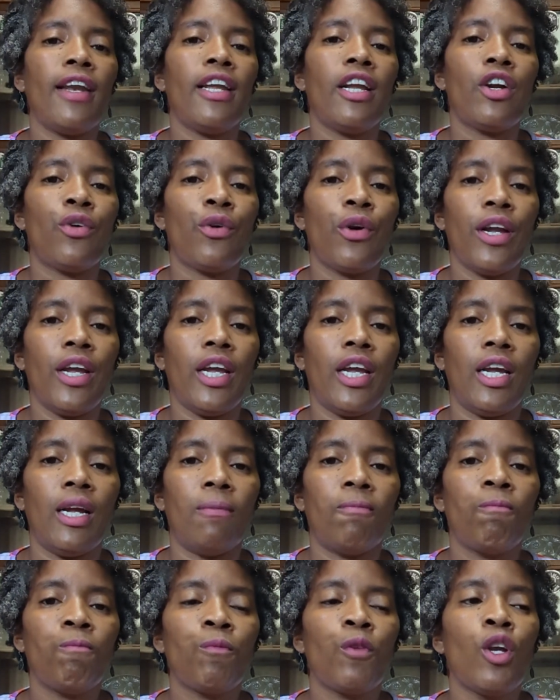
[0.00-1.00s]

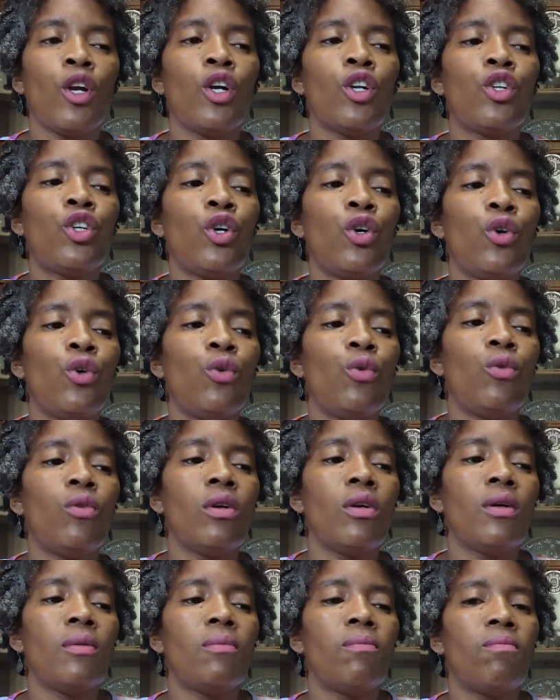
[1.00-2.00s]
cream to
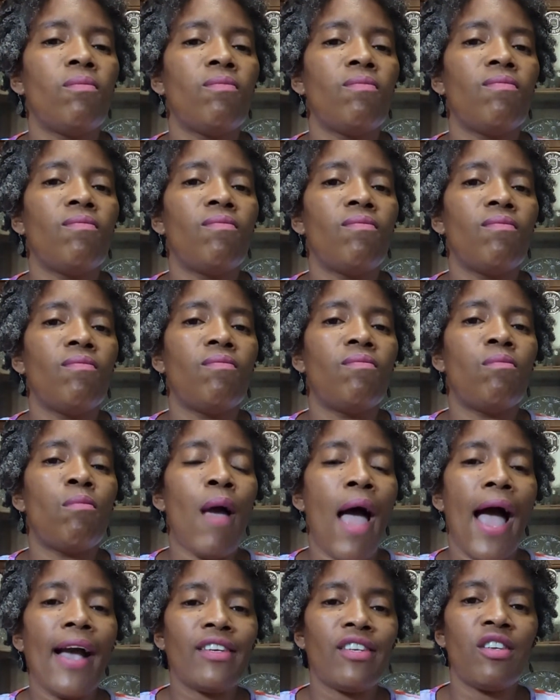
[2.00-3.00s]

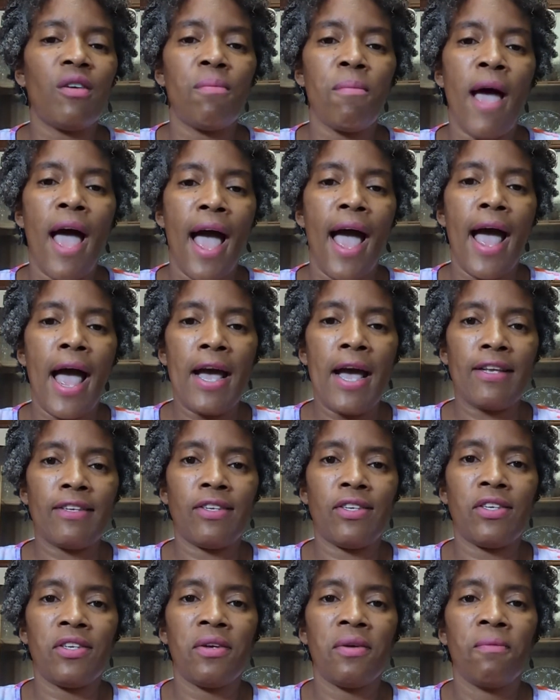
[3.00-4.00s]

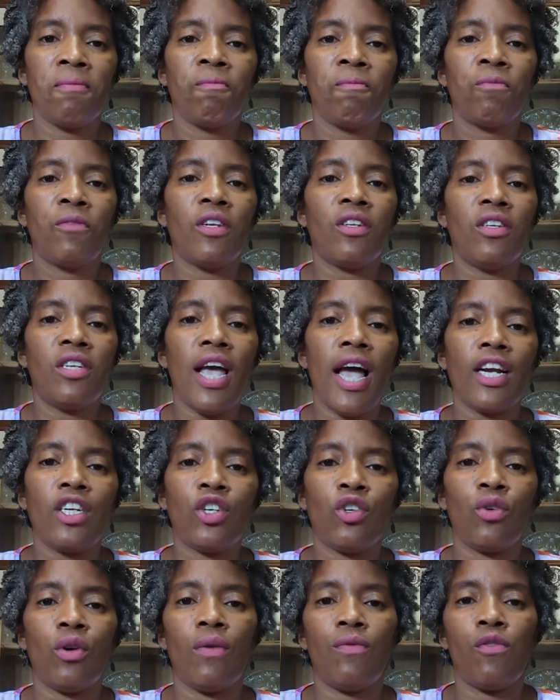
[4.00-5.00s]
maximize the
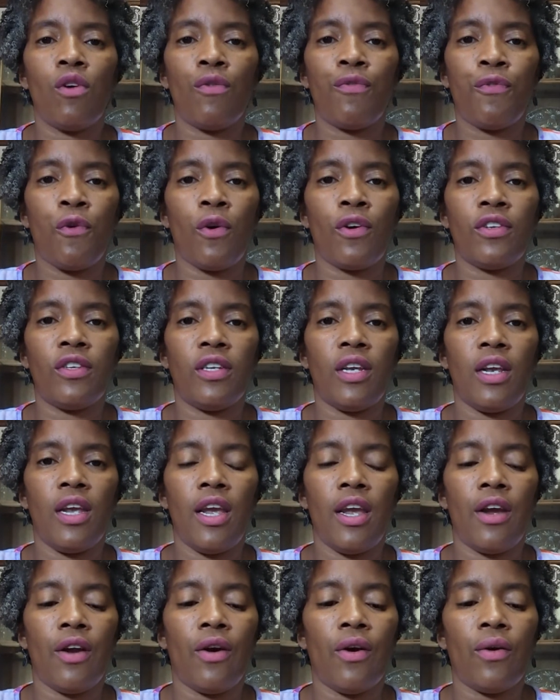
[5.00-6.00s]
texture of your 4C
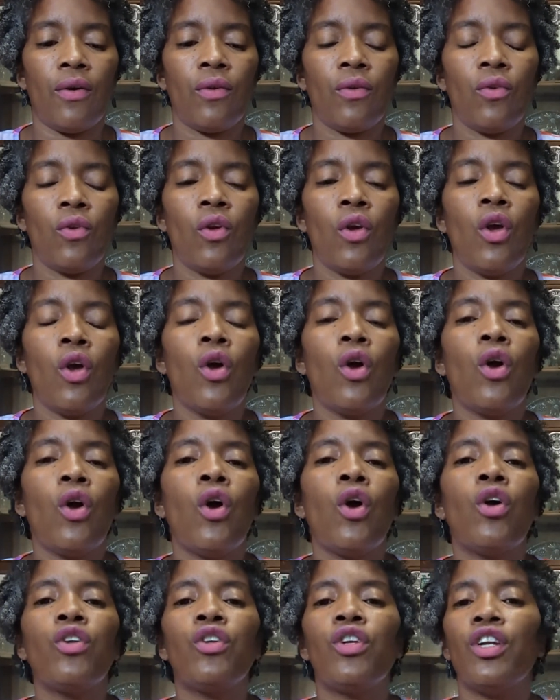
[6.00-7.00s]
hair.
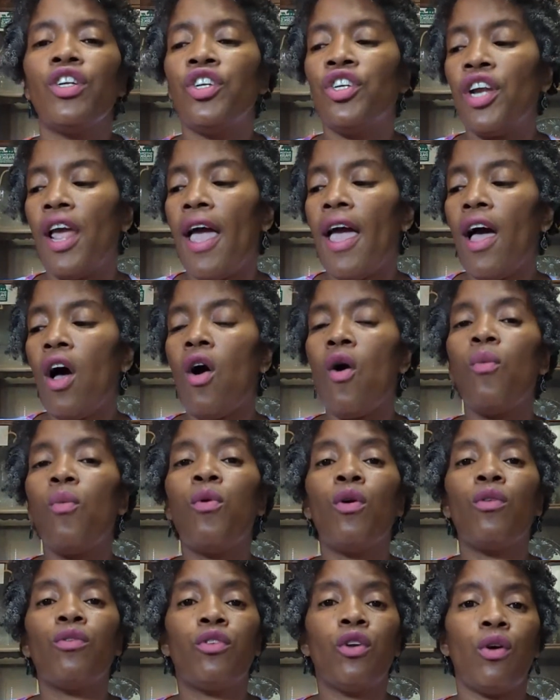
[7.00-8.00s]
The gel
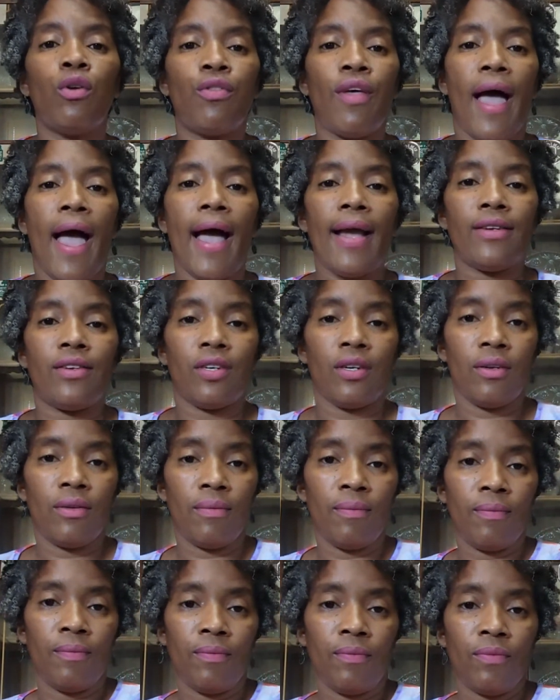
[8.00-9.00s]
will do that.
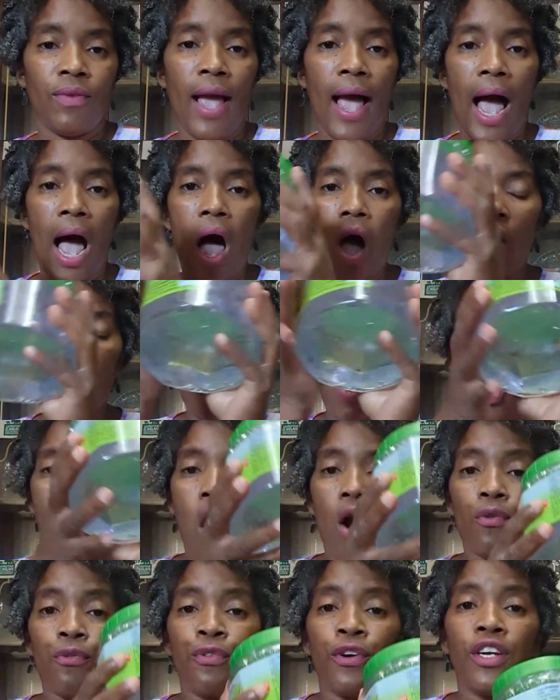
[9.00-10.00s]
The
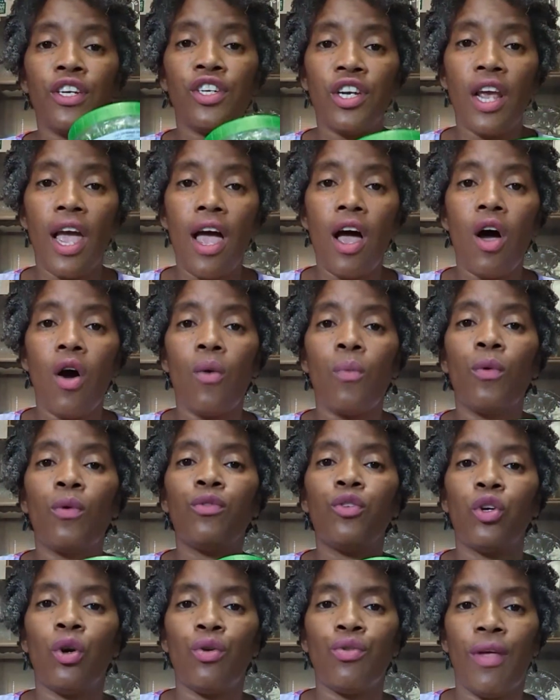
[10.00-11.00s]
alcohol-free gel will
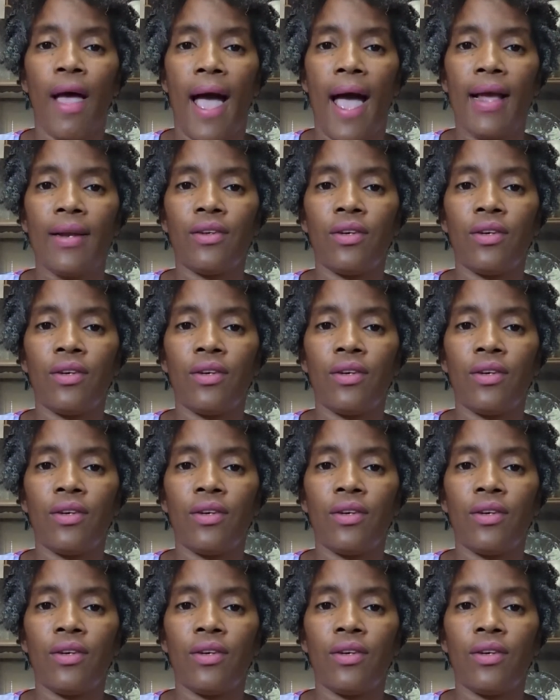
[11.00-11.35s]
do that.